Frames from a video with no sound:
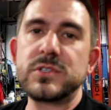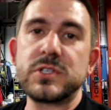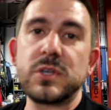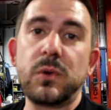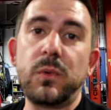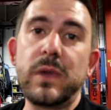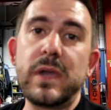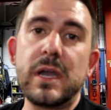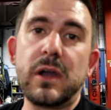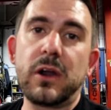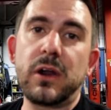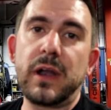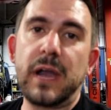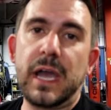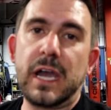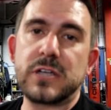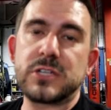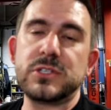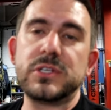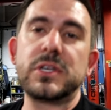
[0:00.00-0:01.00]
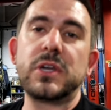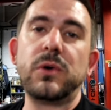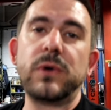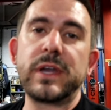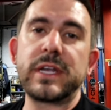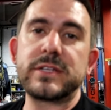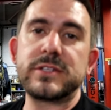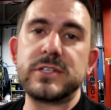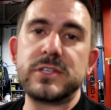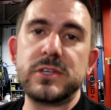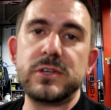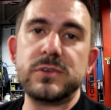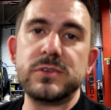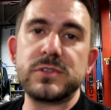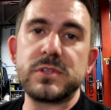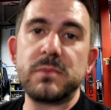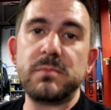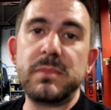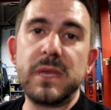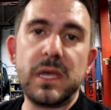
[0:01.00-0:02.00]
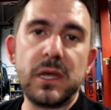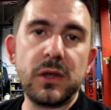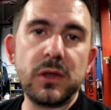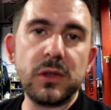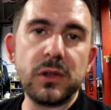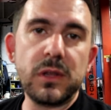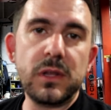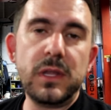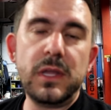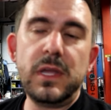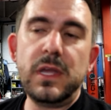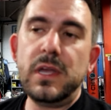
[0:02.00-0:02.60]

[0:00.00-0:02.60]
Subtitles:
so we are actually going to use the mill